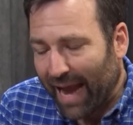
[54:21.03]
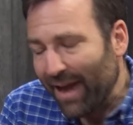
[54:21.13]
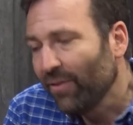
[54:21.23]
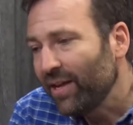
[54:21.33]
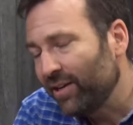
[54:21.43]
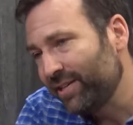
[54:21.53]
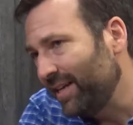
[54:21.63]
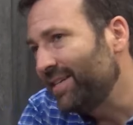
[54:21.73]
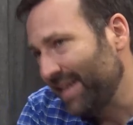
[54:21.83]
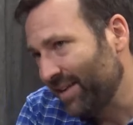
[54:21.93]
I don't think there's an
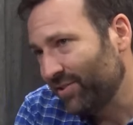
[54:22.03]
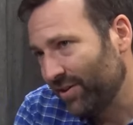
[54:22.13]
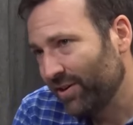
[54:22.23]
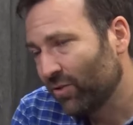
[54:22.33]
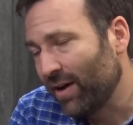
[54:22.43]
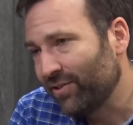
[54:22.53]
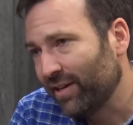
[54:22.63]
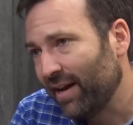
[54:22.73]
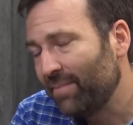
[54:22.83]
easy answer to your question.